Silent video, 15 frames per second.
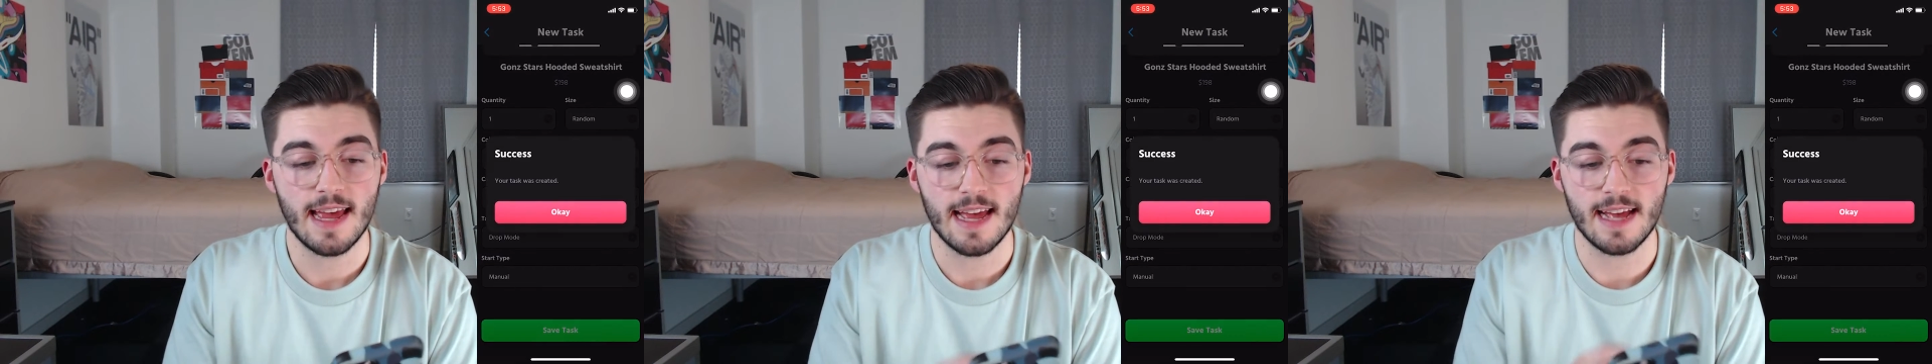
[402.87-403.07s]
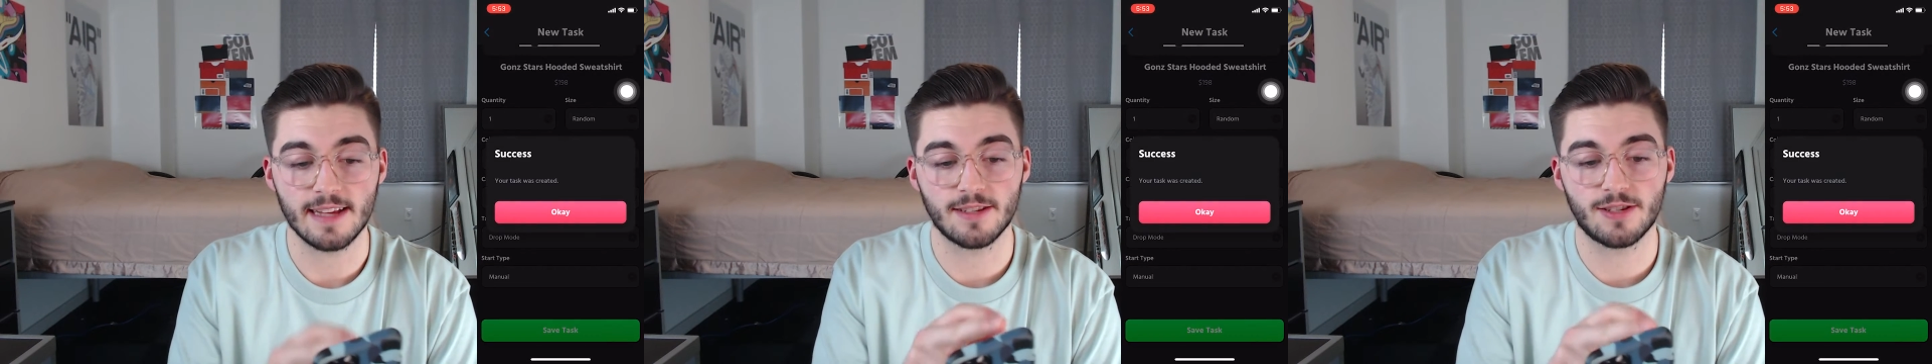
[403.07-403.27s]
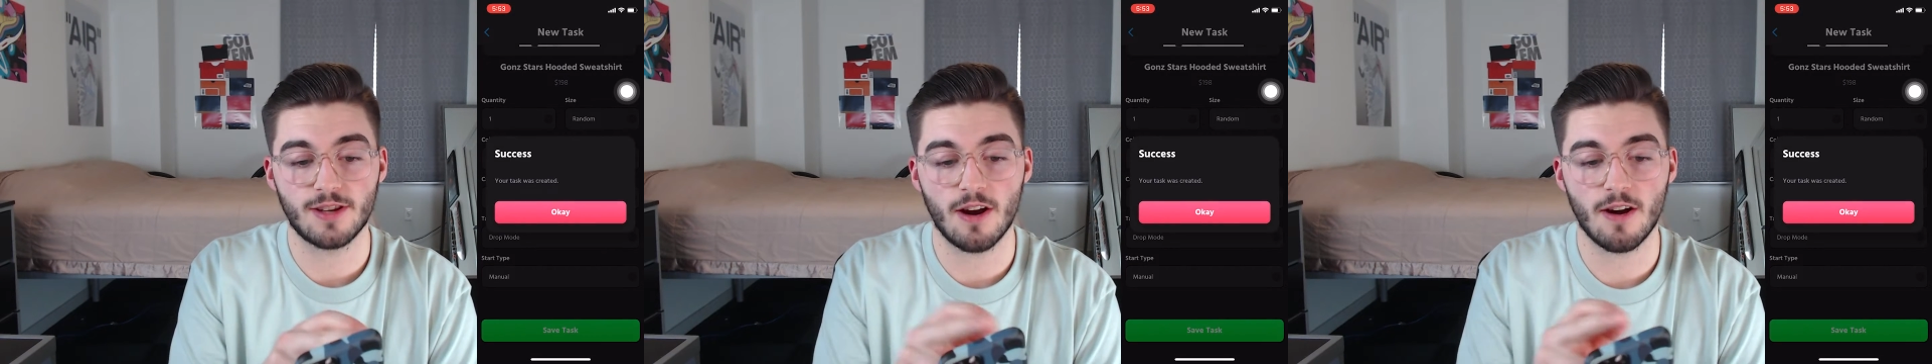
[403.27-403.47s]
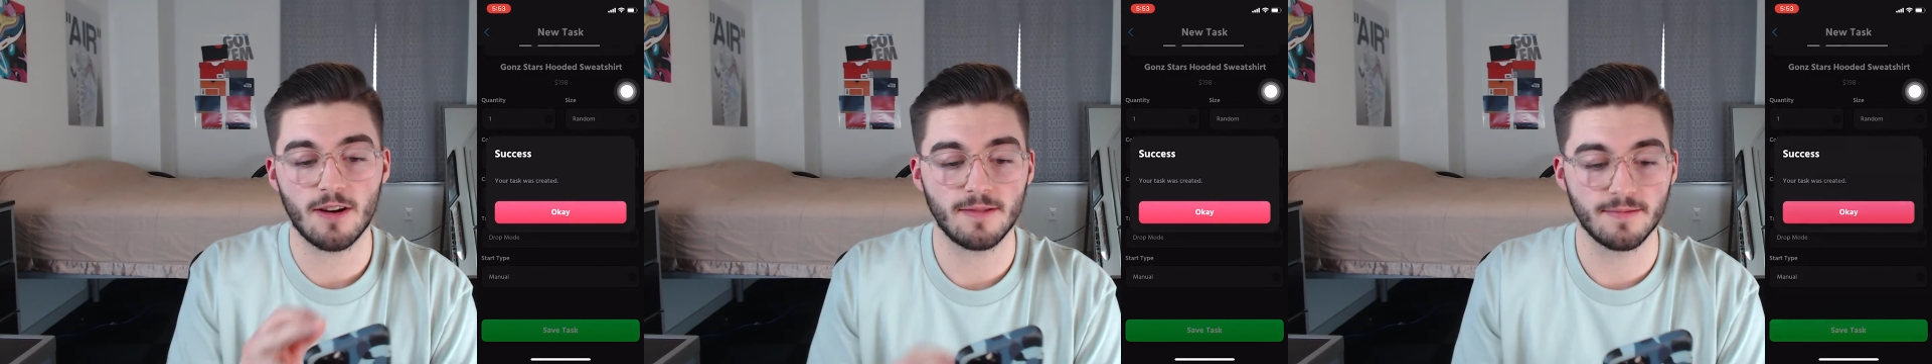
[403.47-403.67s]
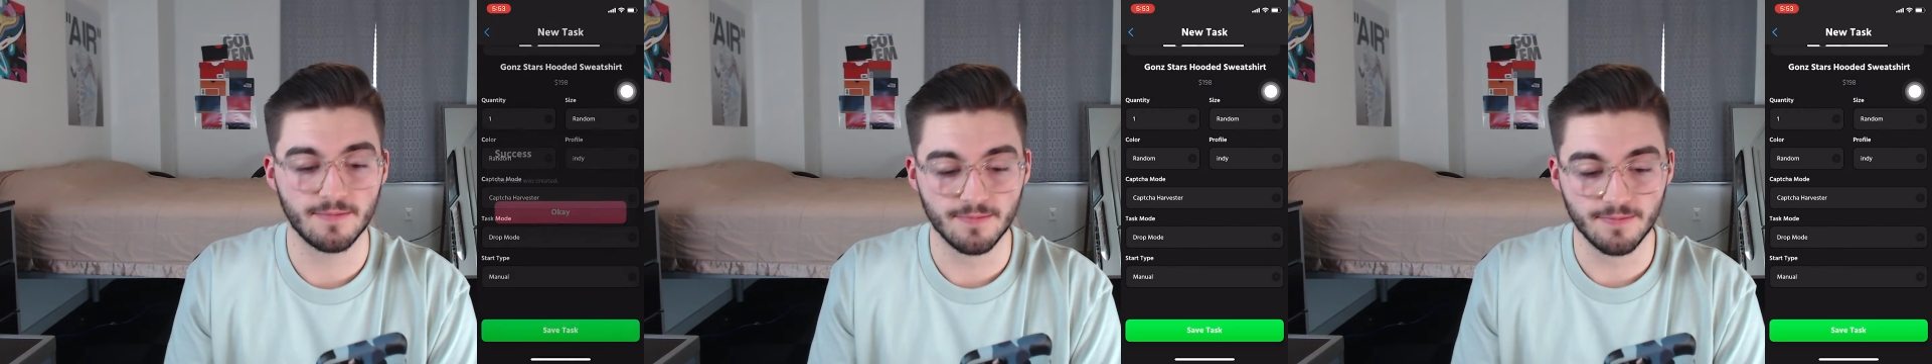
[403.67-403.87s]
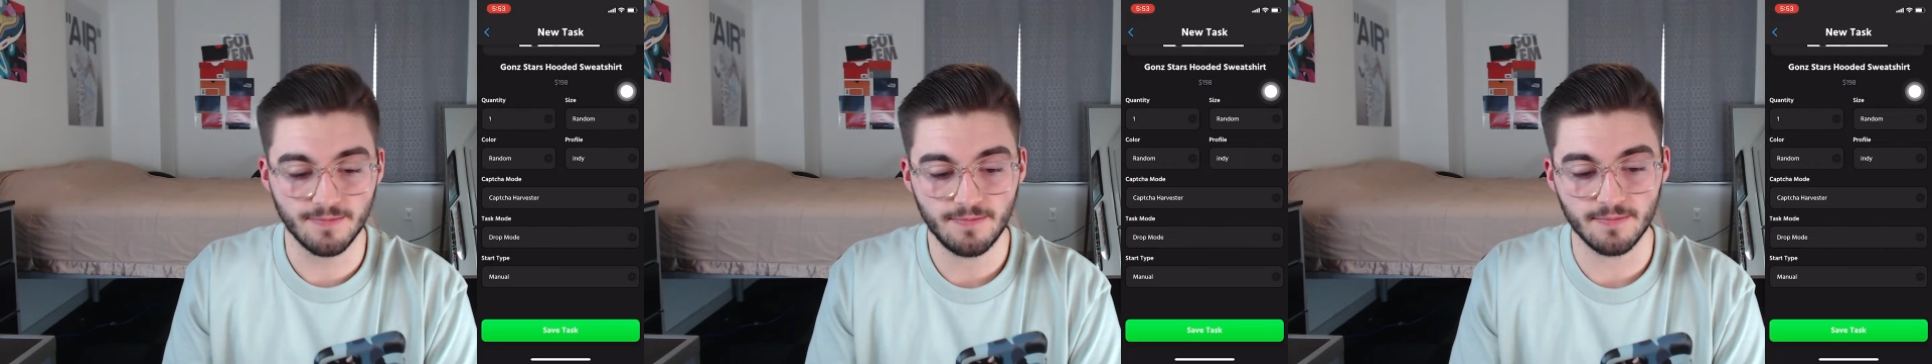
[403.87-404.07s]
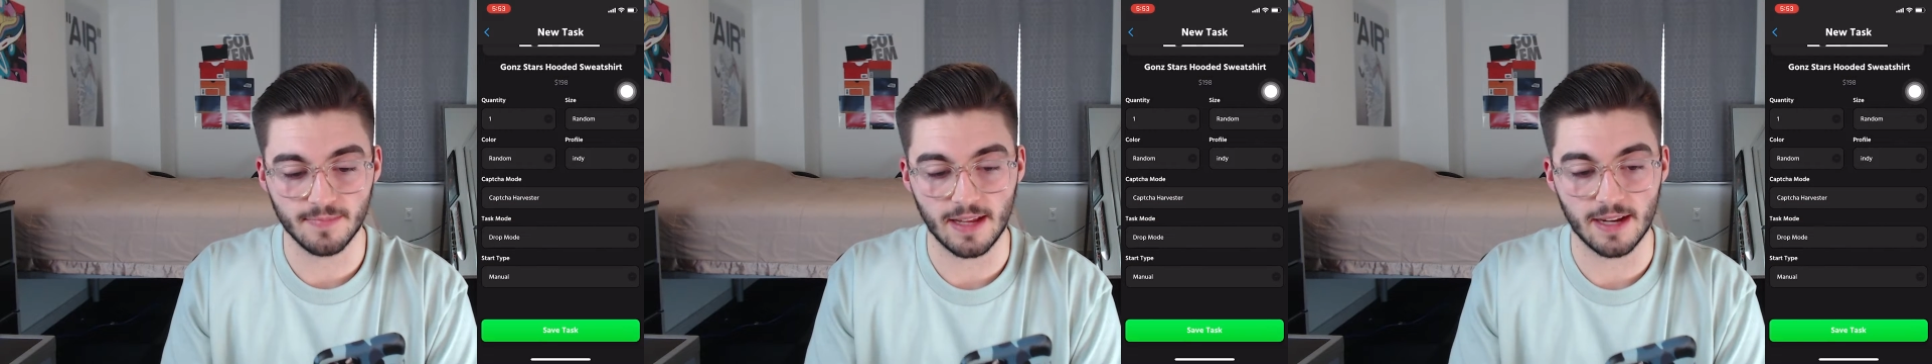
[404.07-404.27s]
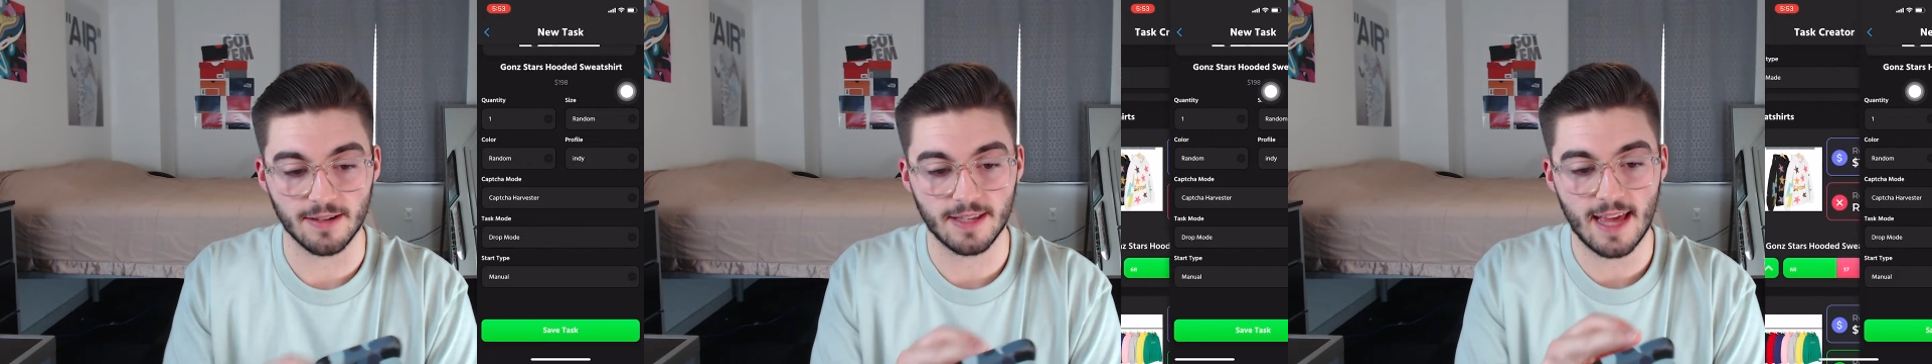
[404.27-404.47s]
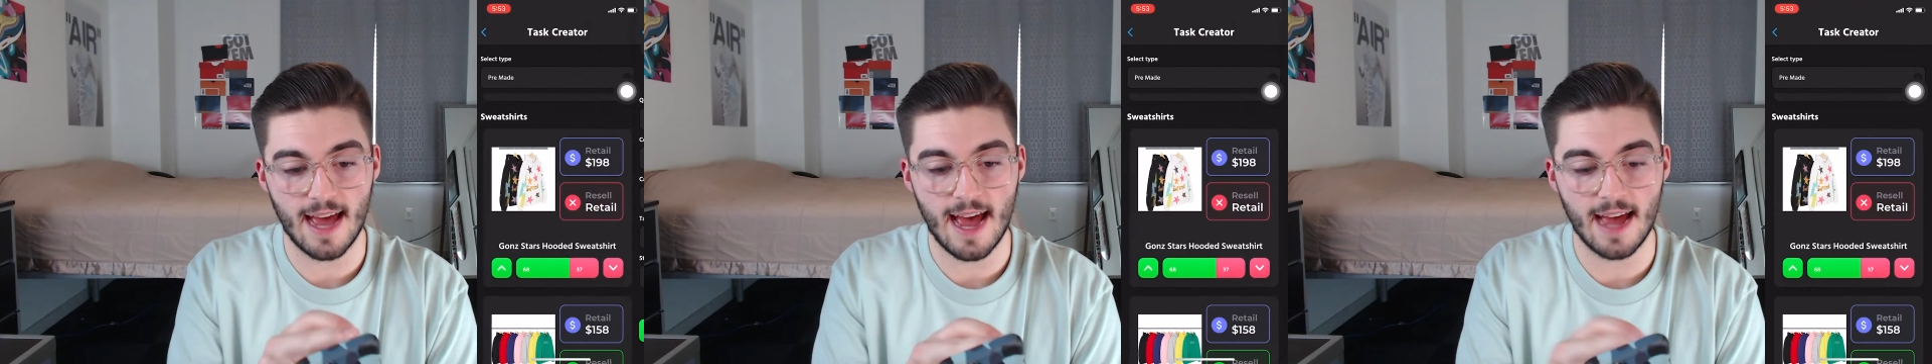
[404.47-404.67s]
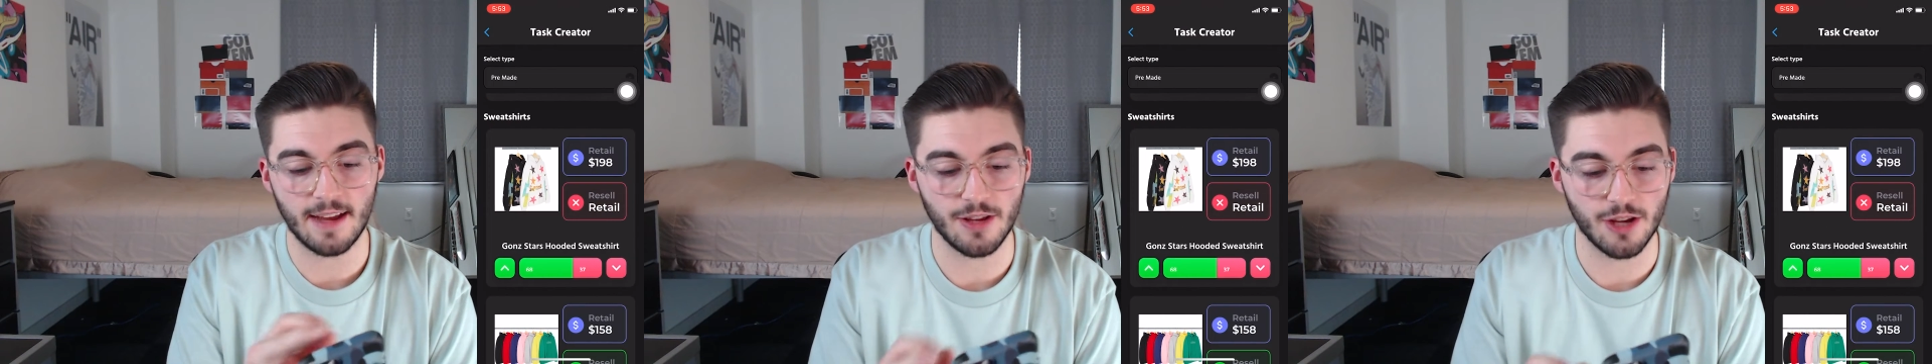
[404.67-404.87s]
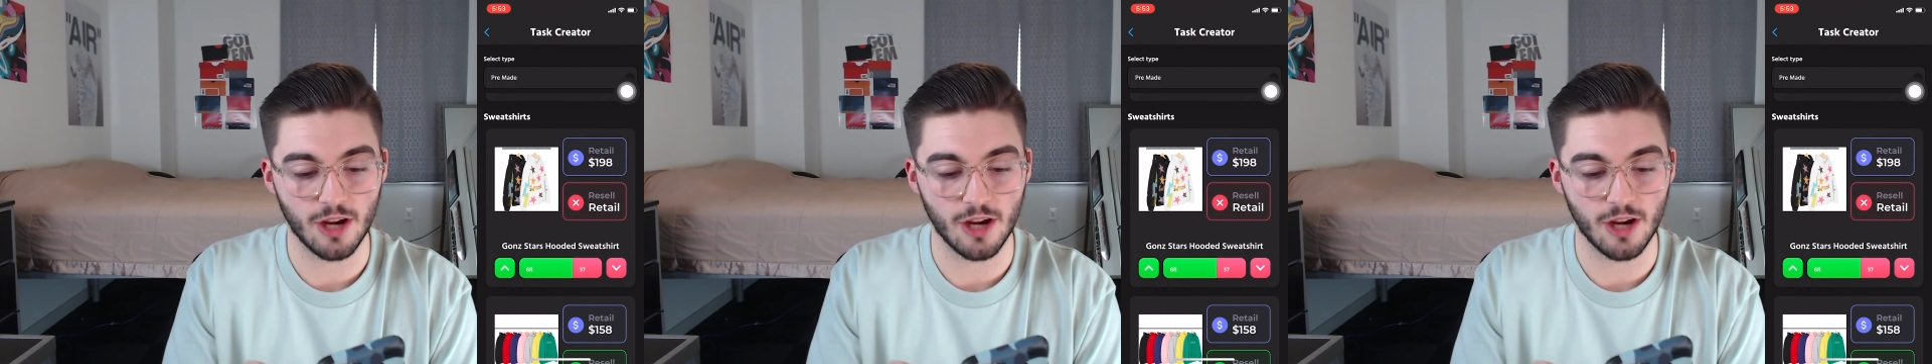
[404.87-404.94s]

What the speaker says: Hit start, there's that,